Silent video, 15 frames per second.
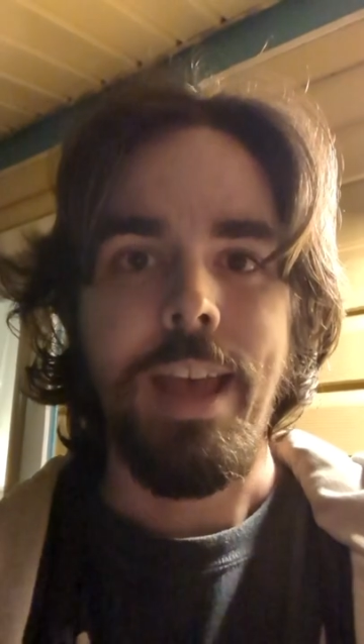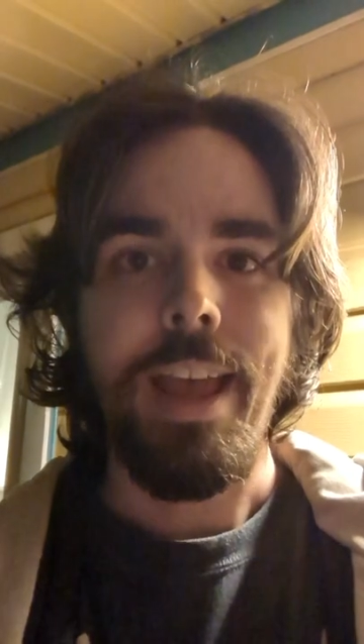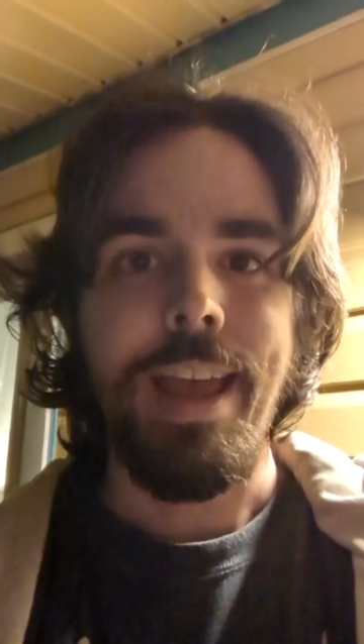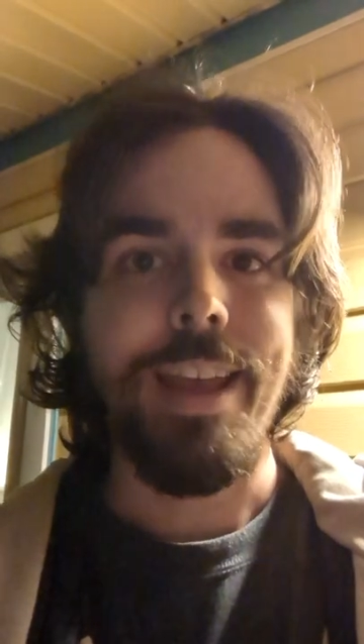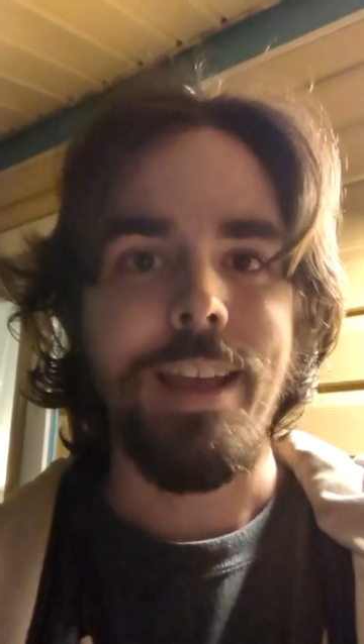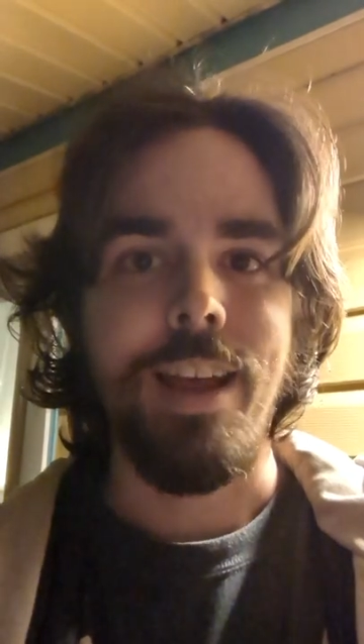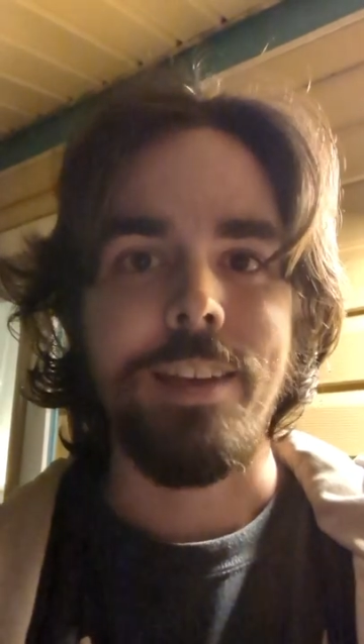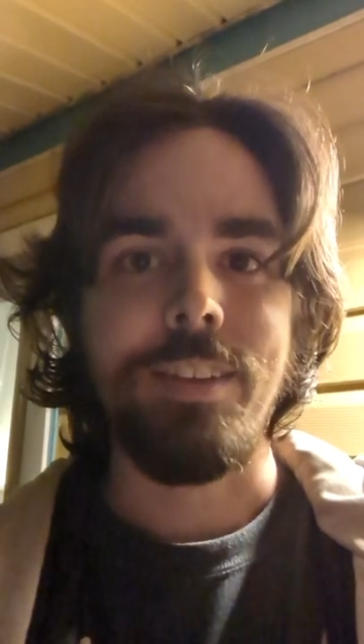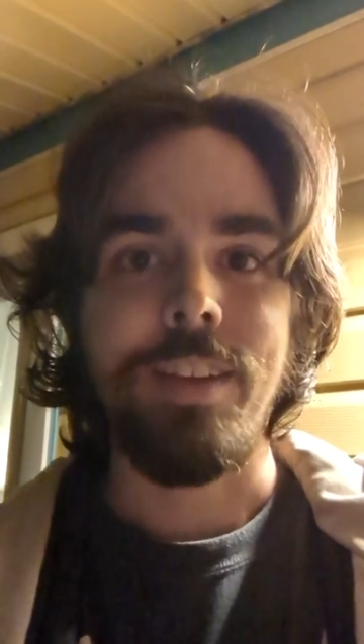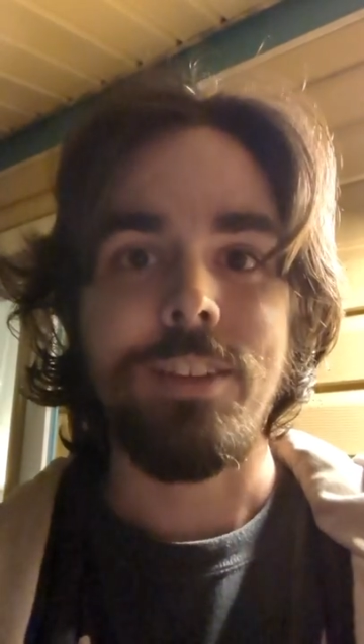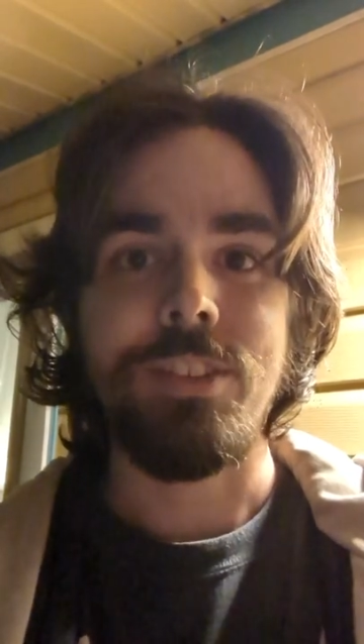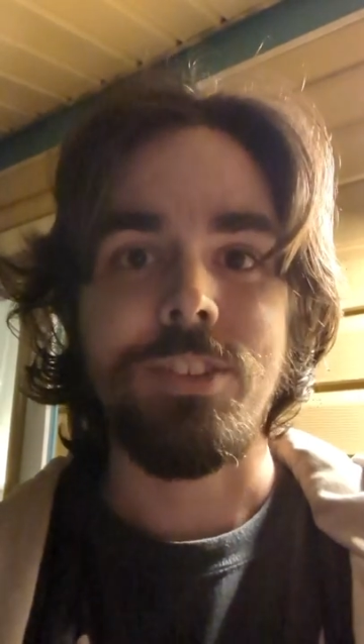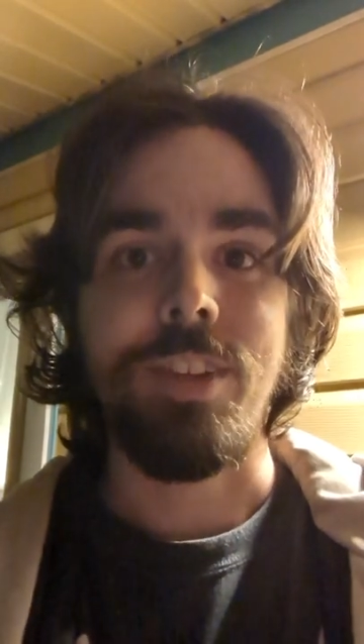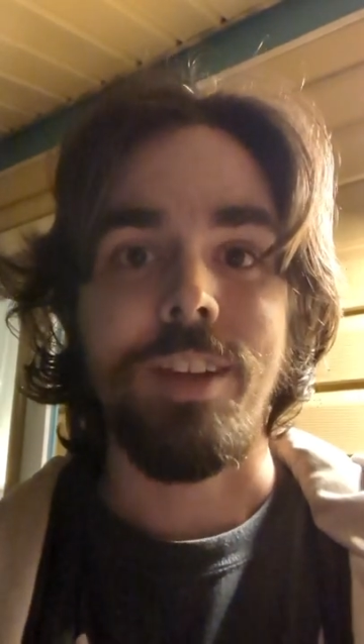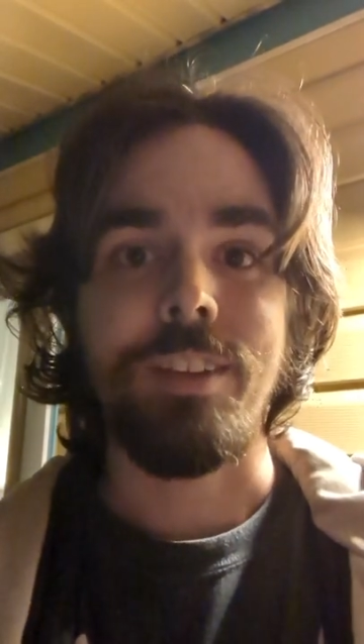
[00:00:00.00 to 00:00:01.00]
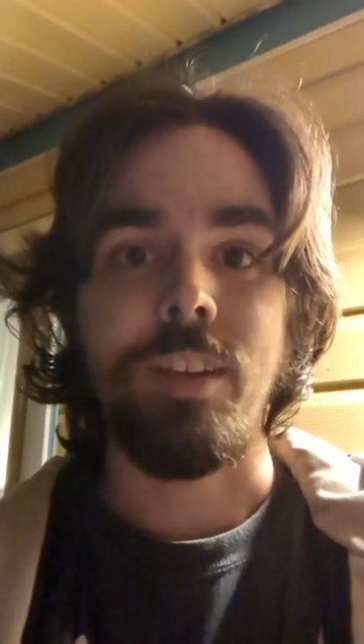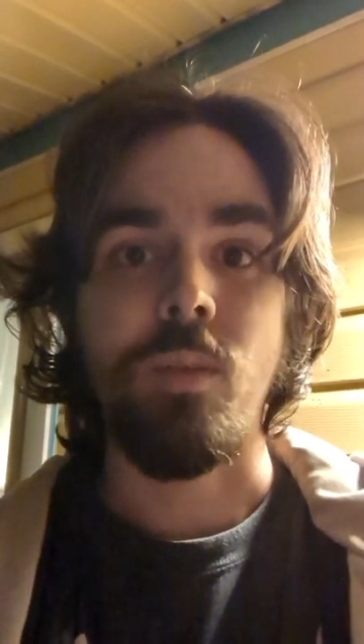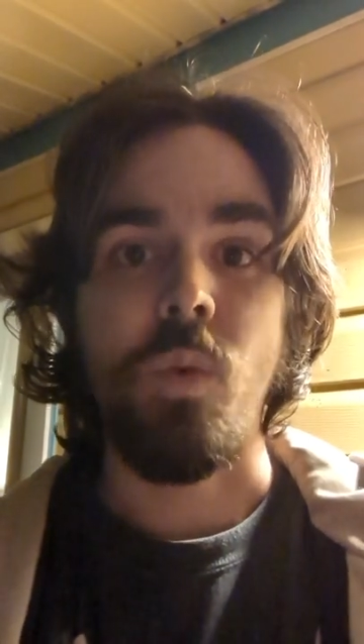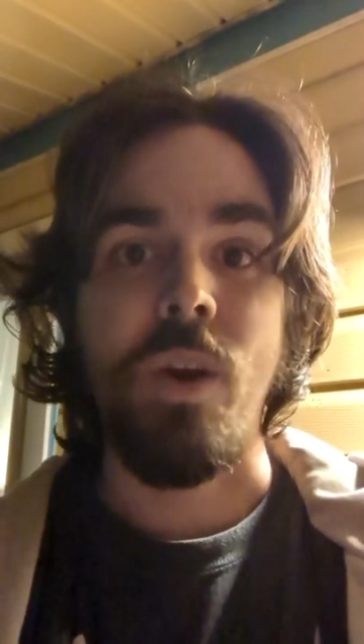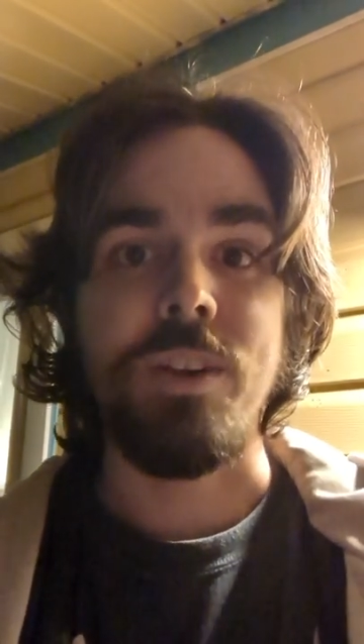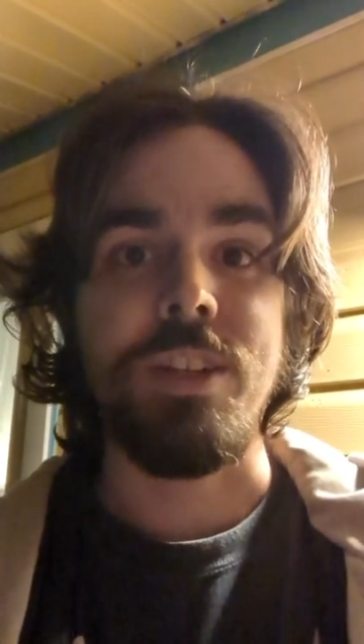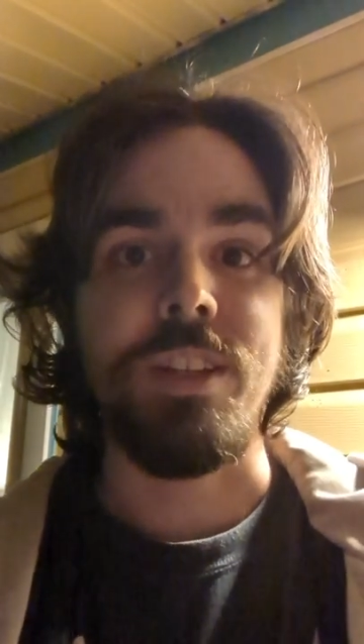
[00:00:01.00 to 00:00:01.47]
Hey guys, I just got done
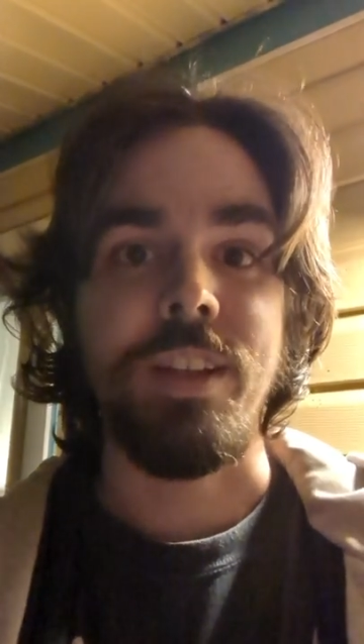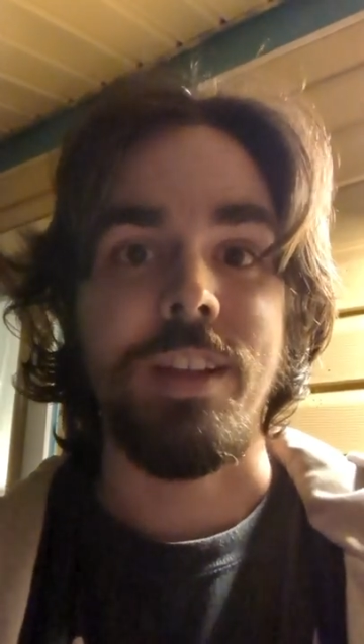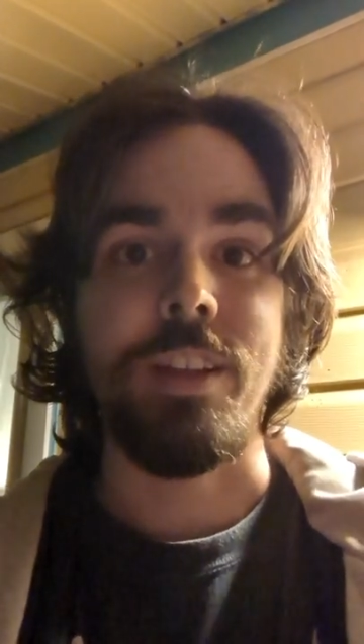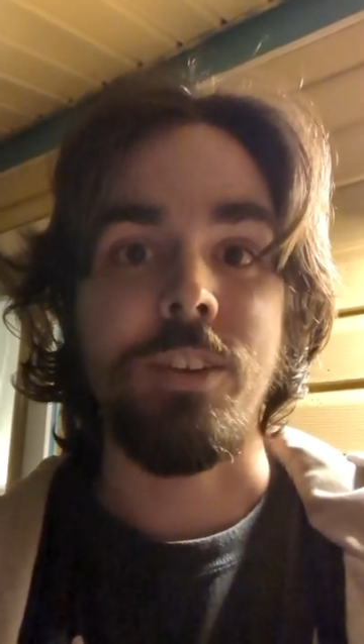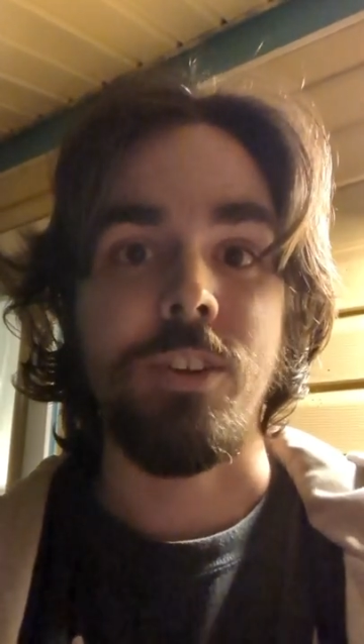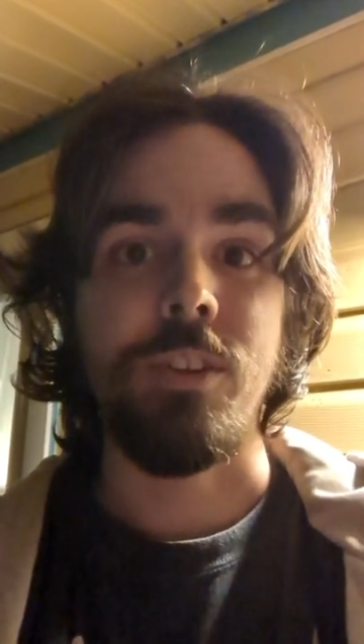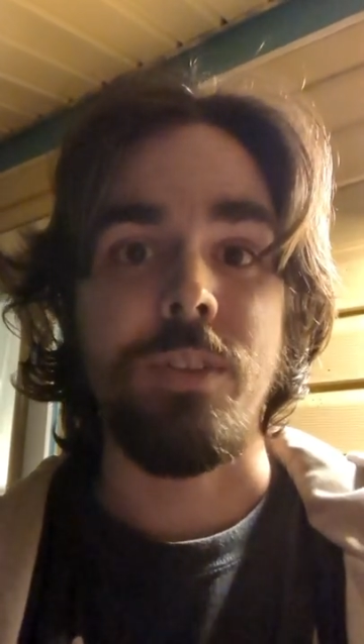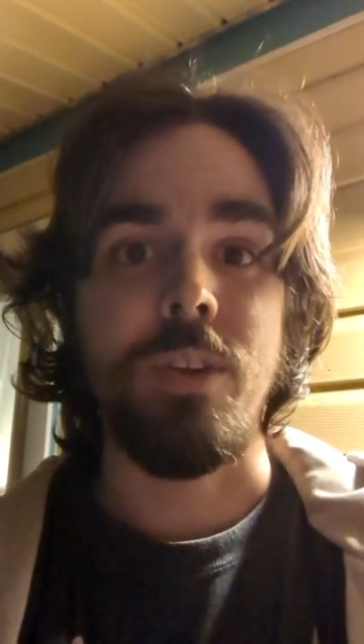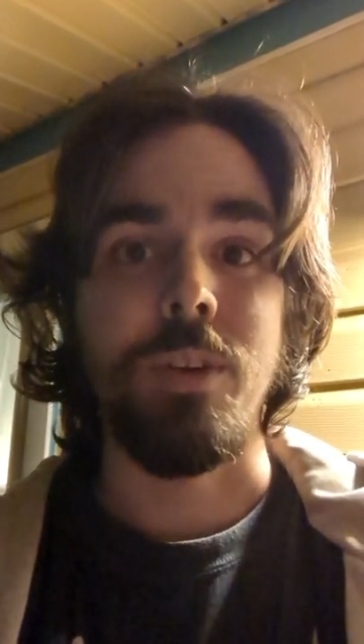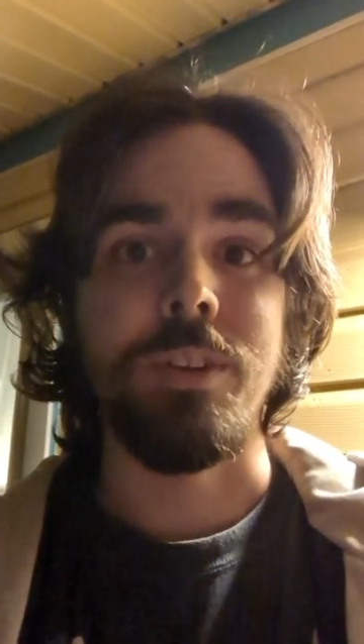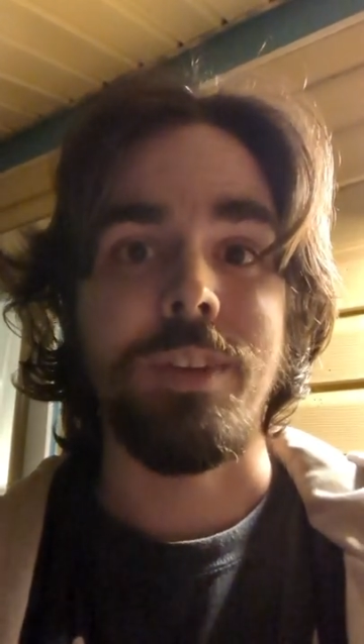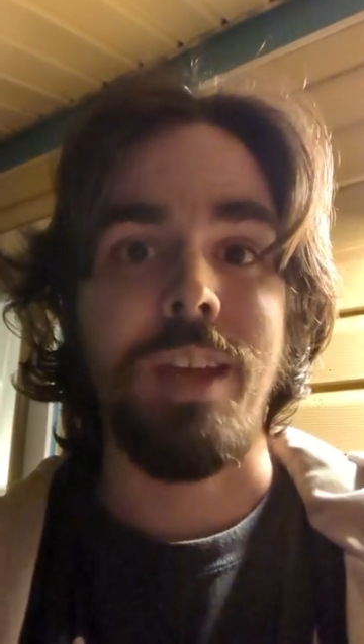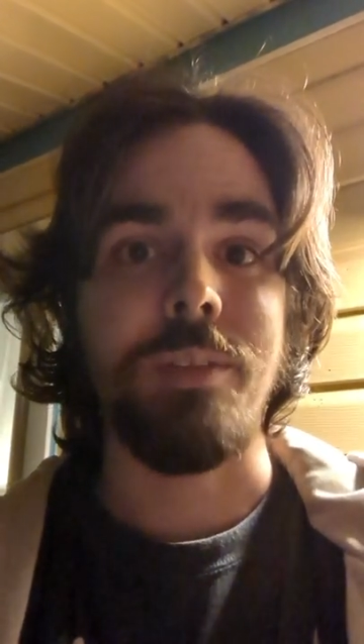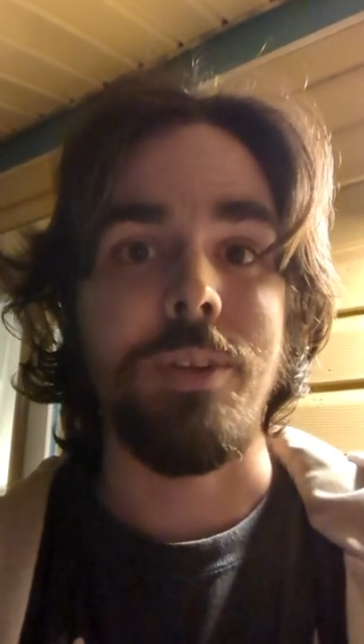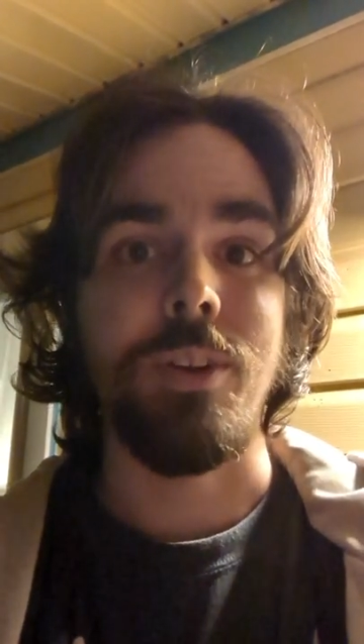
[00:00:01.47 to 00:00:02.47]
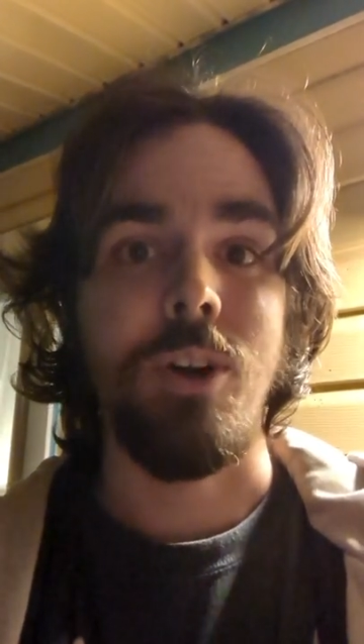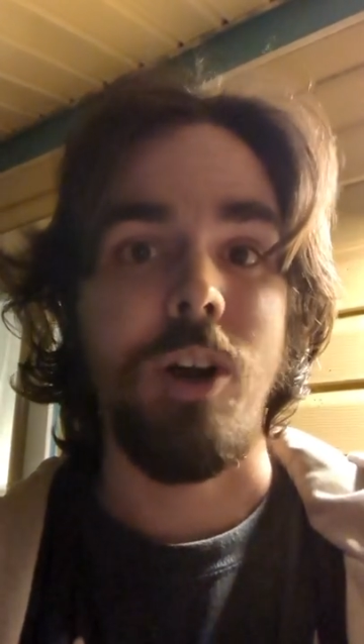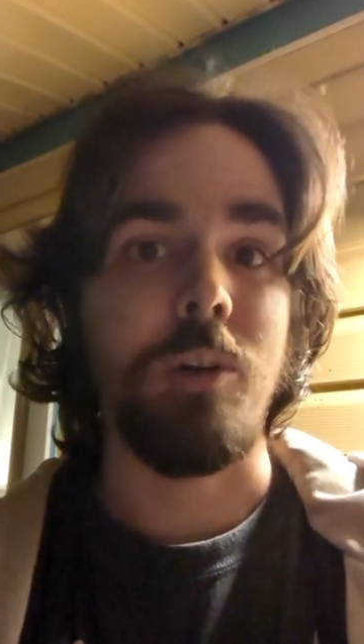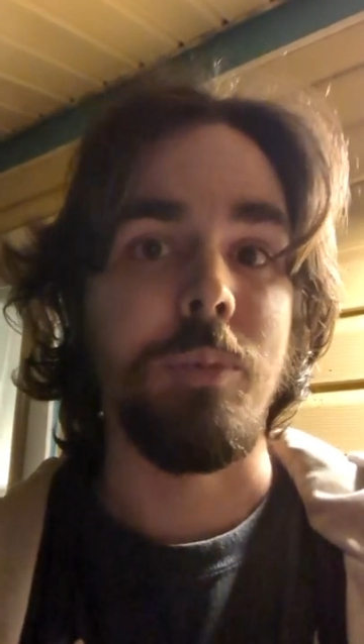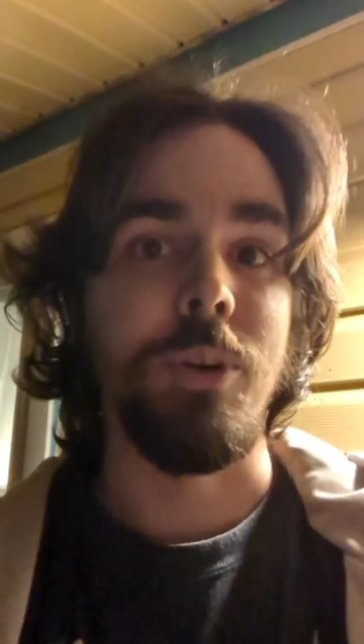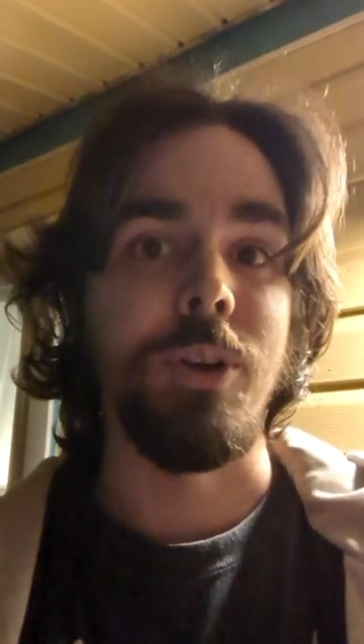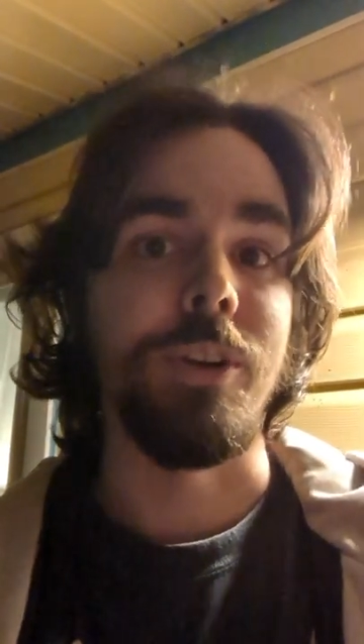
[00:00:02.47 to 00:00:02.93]
watching that interview with Damon
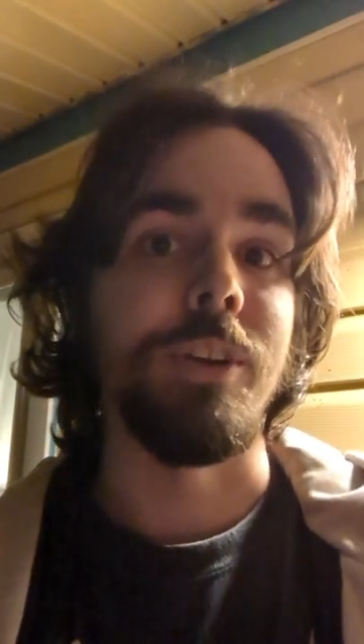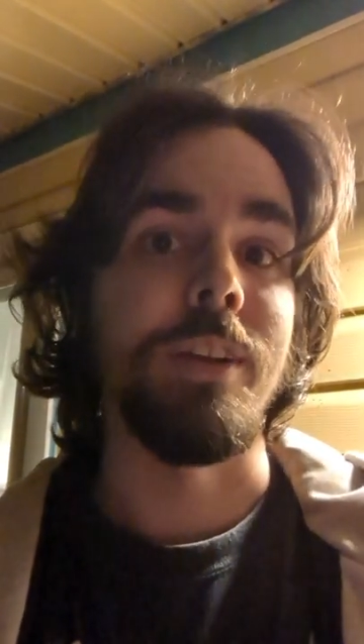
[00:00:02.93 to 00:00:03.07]
Albarn,